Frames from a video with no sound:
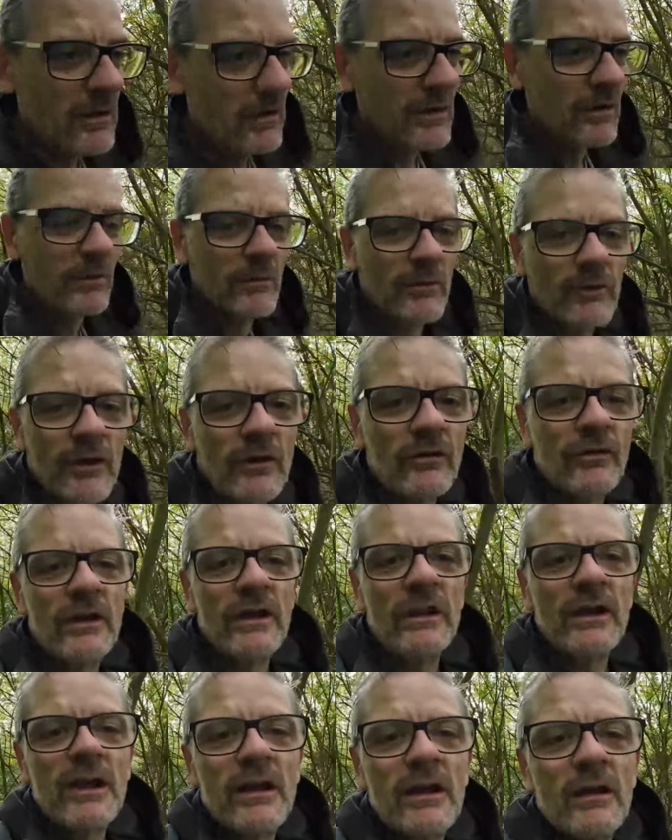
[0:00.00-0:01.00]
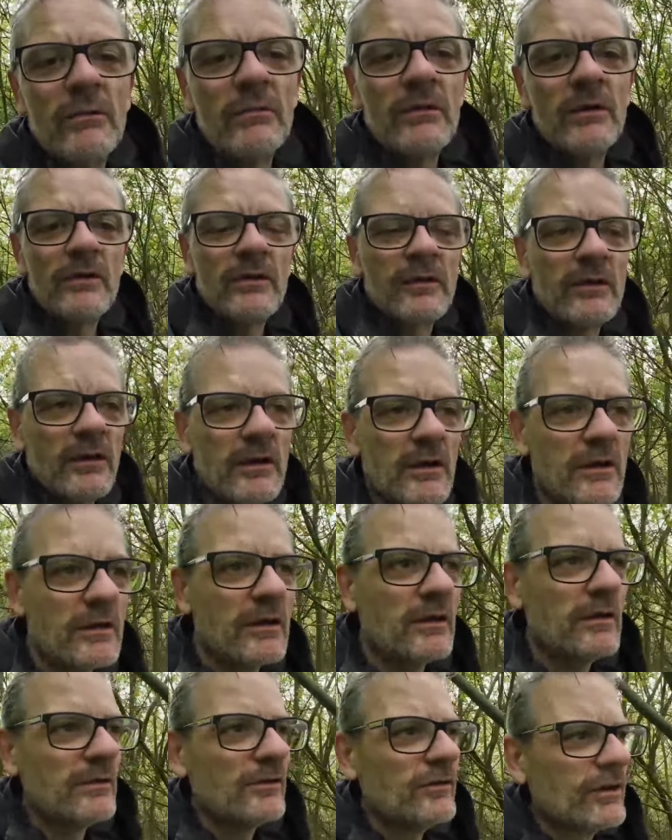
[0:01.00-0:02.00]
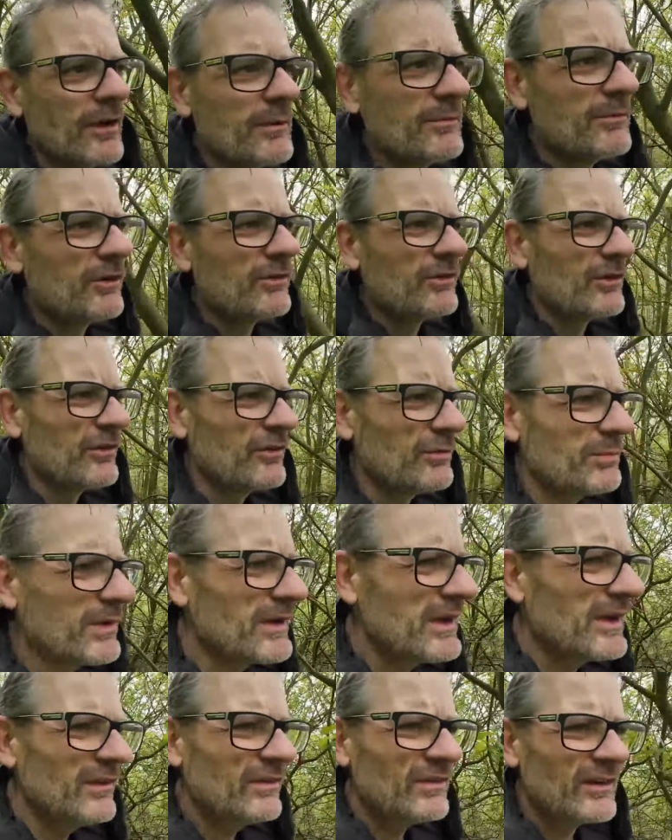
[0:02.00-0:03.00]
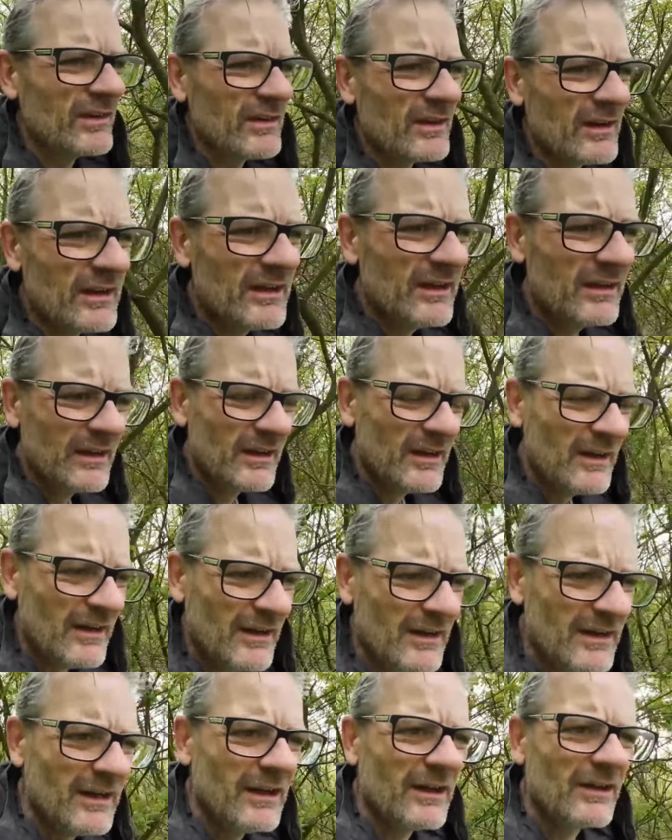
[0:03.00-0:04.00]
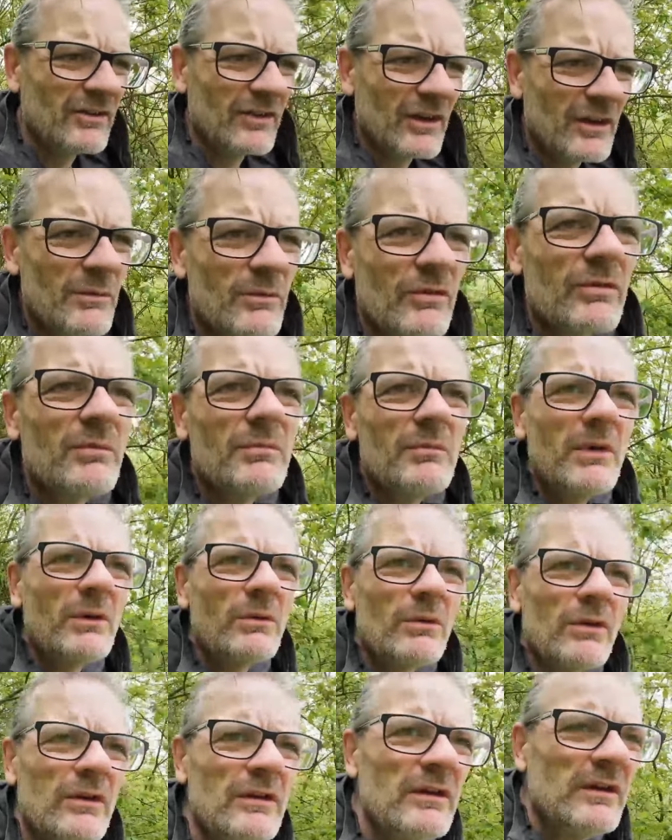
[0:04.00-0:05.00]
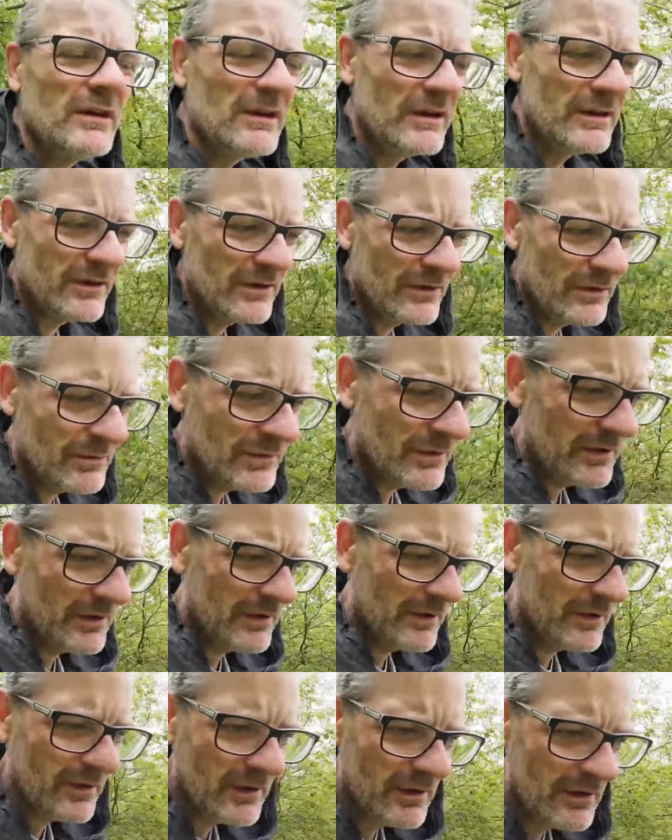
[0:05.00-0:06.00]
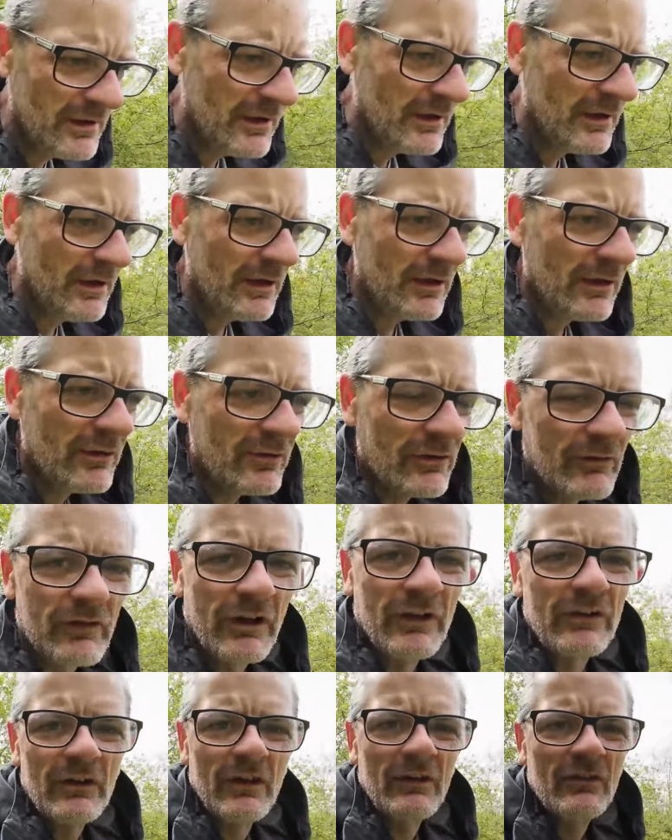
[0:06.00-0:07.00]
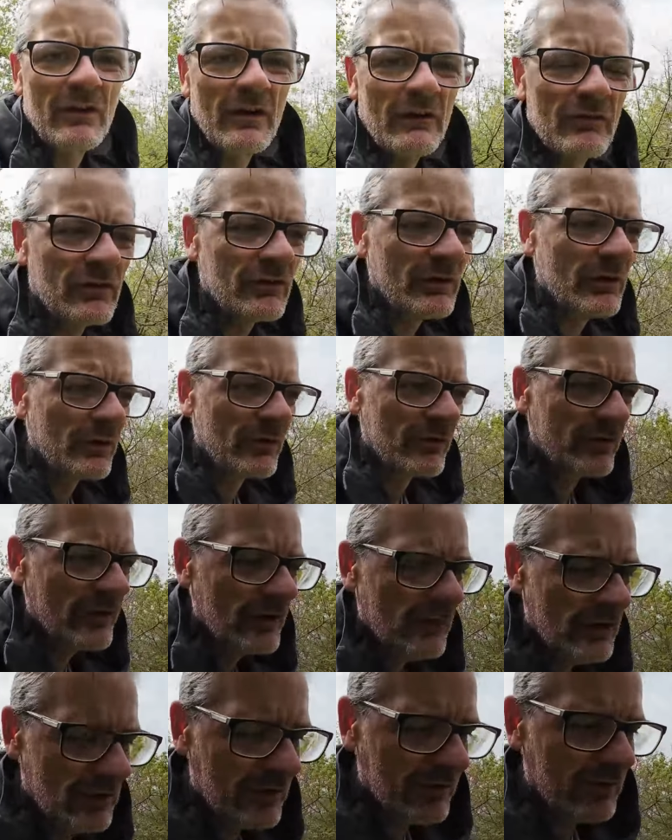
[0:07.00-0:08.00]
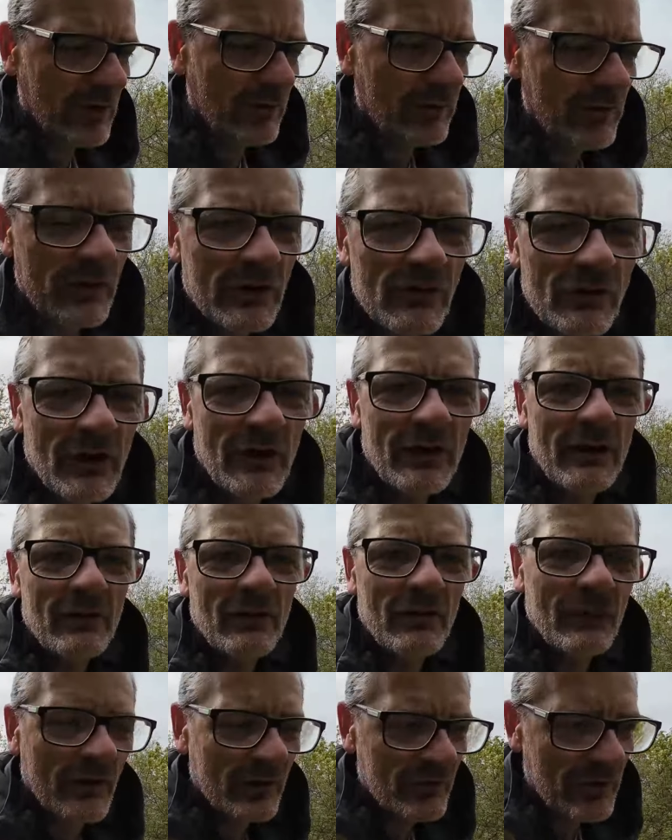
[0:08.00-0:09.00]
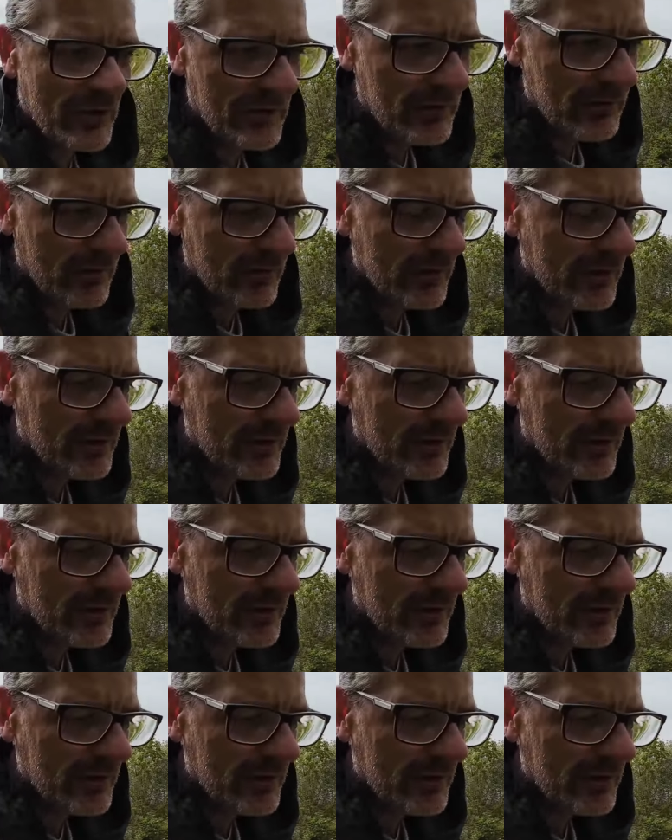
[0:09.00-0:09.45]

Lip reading: I was actually here with James Crisp yesterday, James from Malden, who is a fantastic photographer. Definitely check his stuff out.